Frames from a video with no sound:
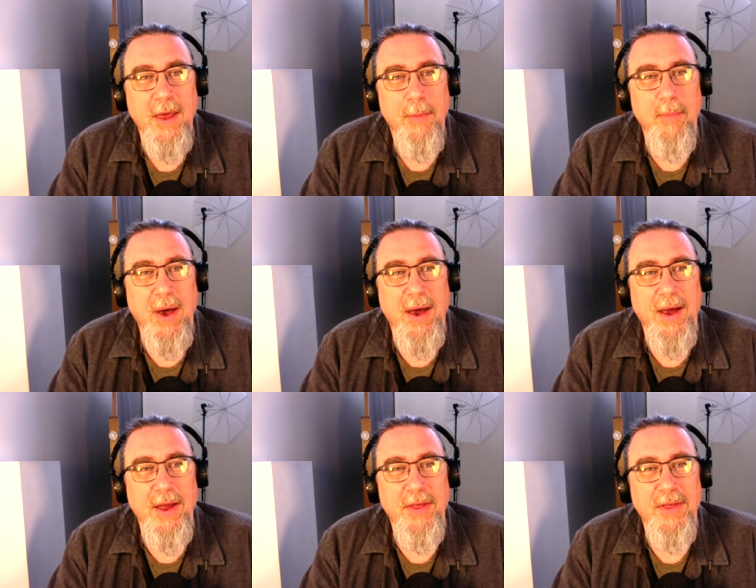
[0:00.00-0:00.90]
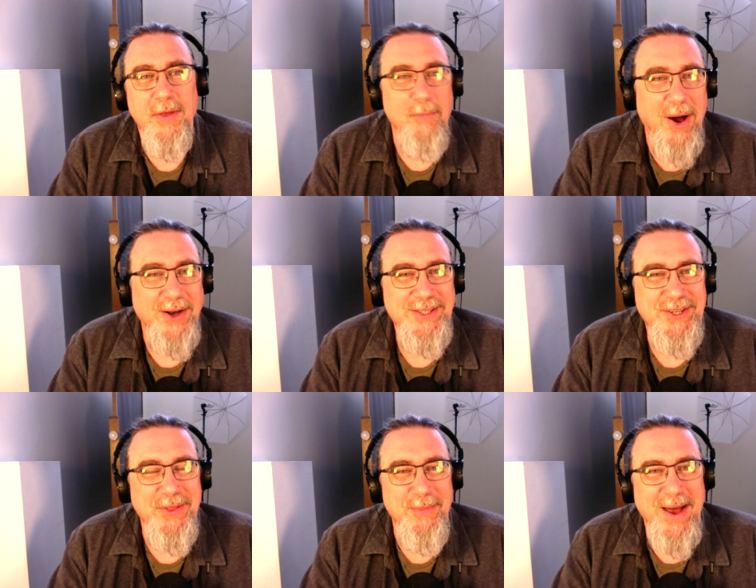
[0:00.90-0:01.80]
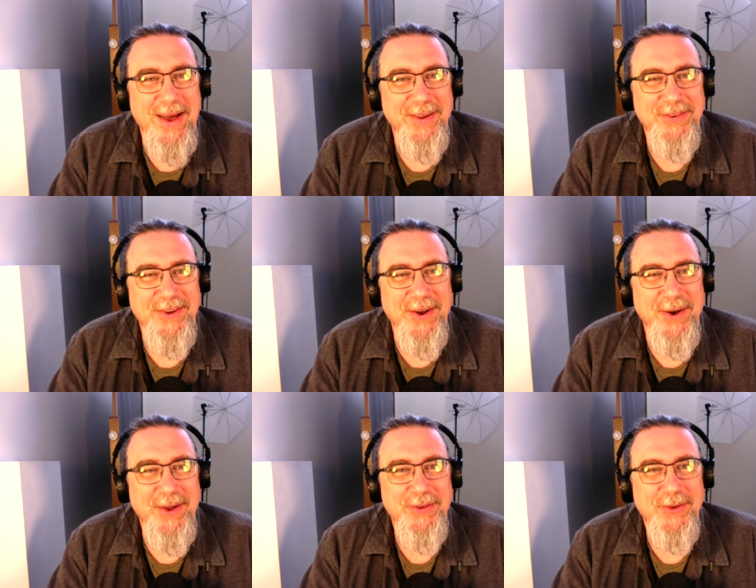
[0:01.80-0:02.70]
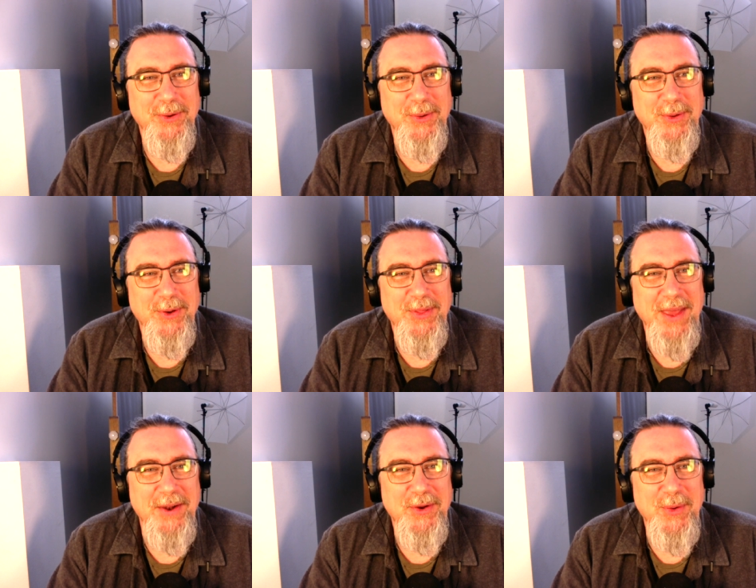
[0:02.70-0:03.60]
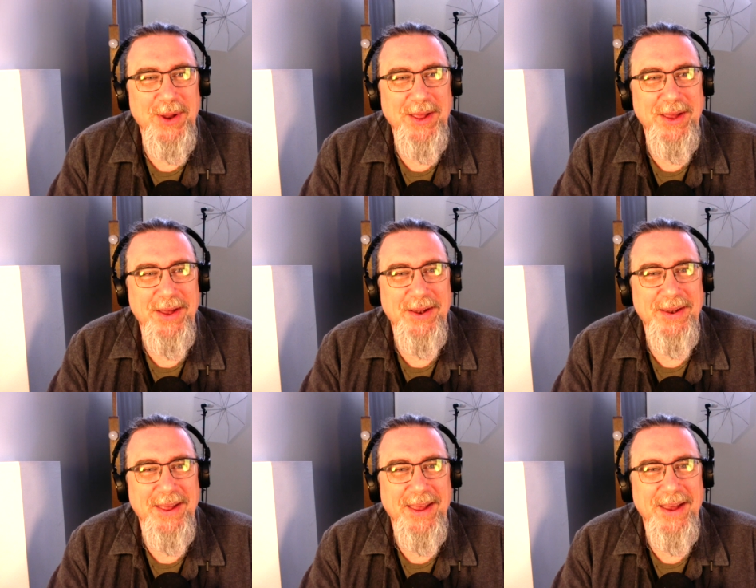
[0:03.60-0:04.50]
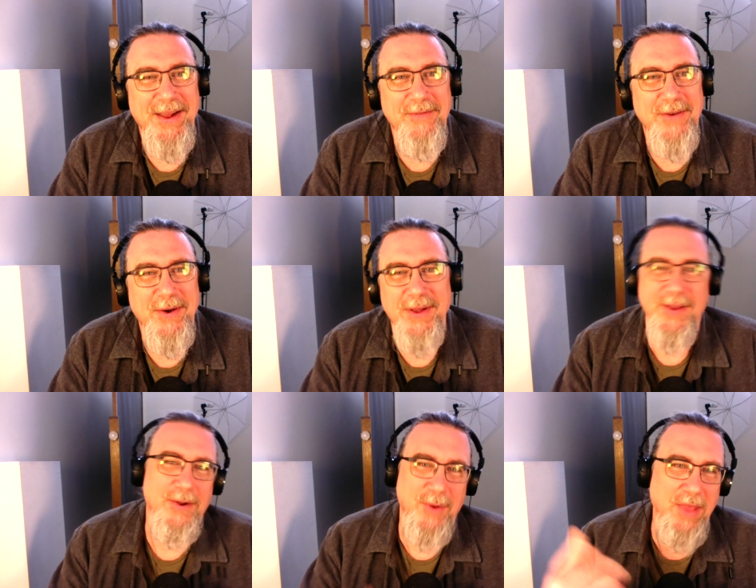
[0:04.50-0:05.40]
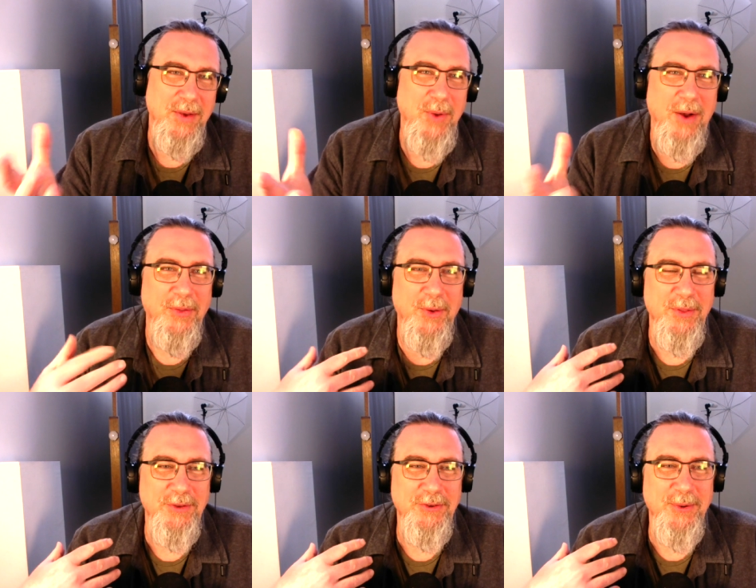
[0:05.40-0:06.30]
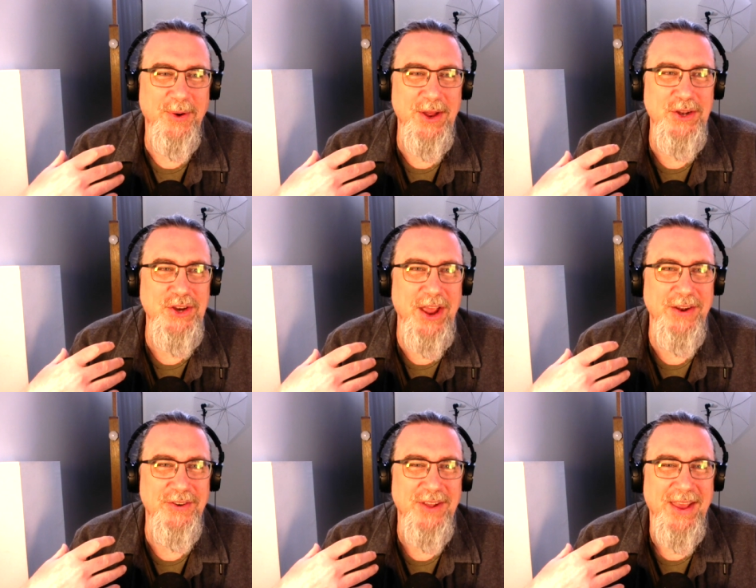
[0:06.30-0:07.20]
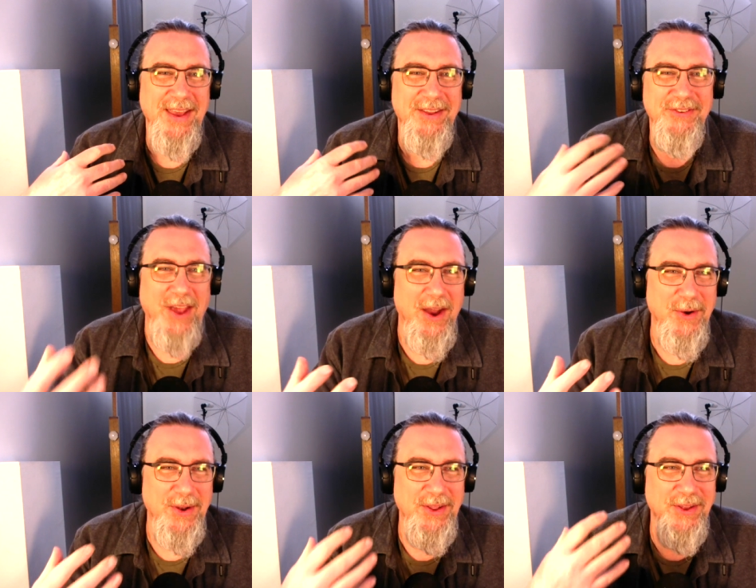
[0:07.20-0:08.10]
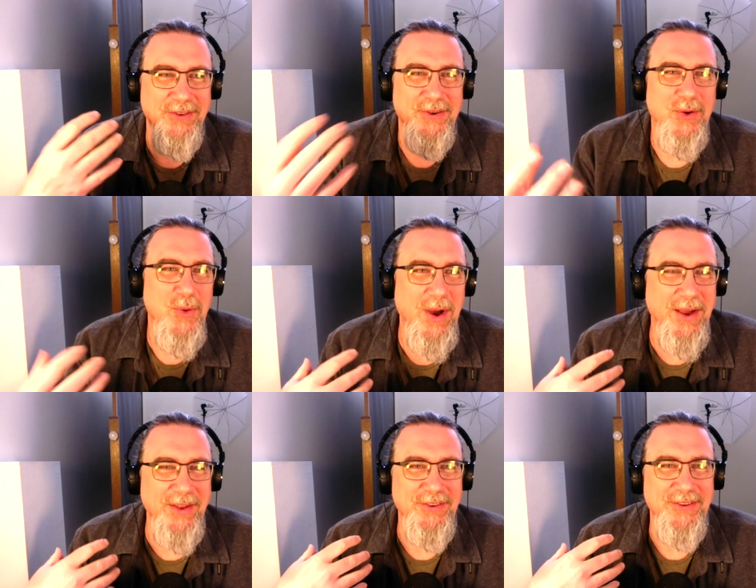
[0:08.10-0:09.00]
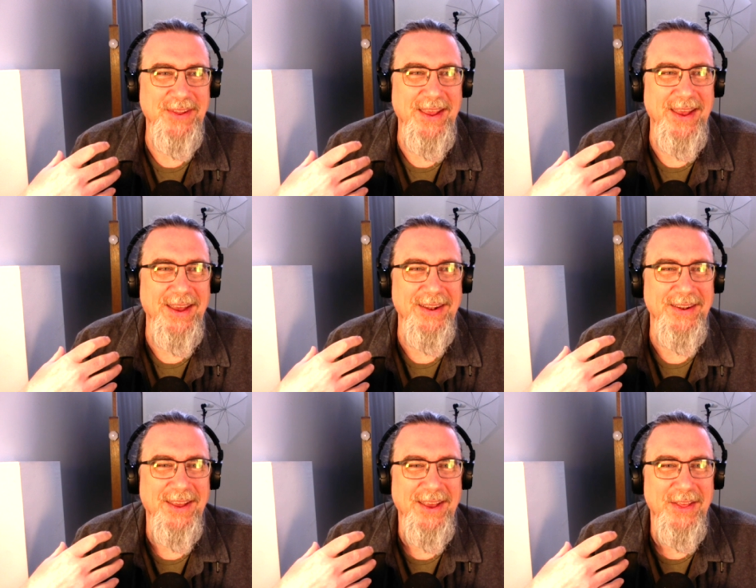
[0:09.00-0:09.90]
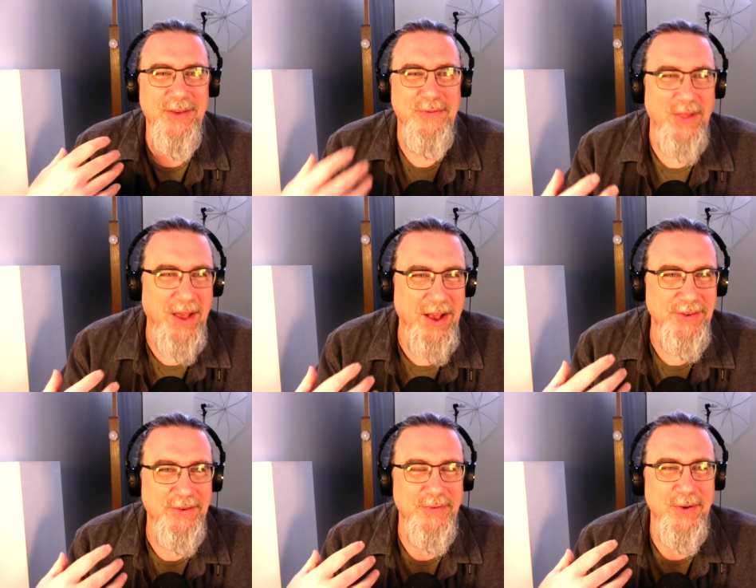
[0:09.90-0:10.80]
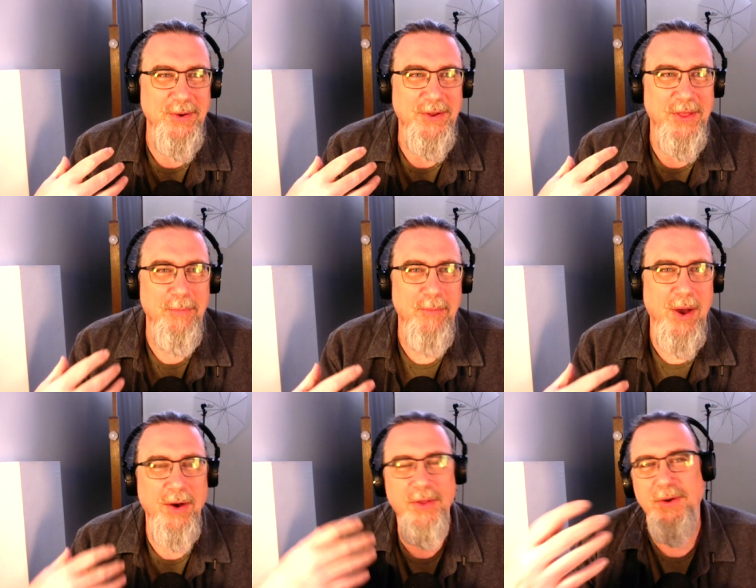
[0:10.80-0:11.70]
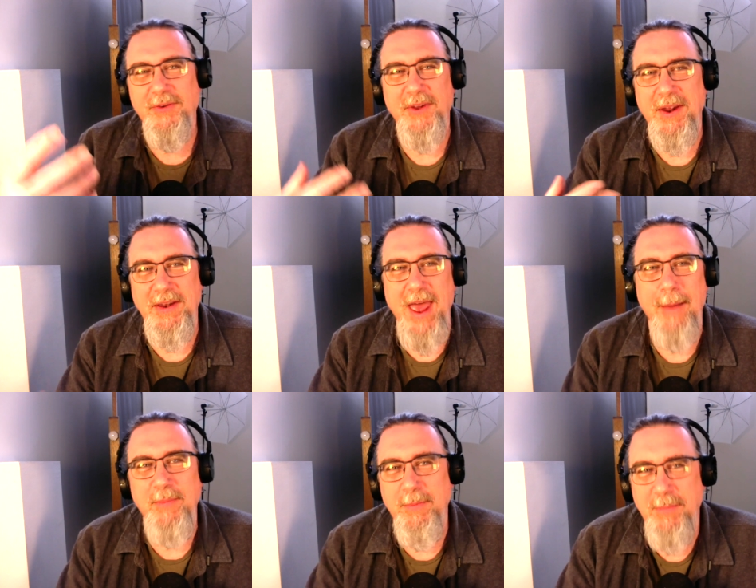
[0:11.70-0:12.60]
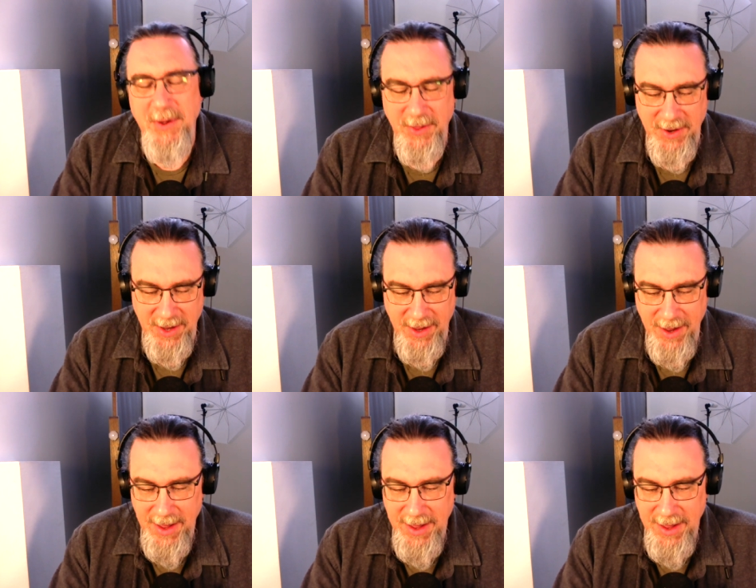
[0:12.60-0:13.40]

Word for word: by the monks in the monasteries who took the Enchiridion and very, you know, I think we all know this story, changed Socrates to Christ and the philosopher to the monk. There's an adaptability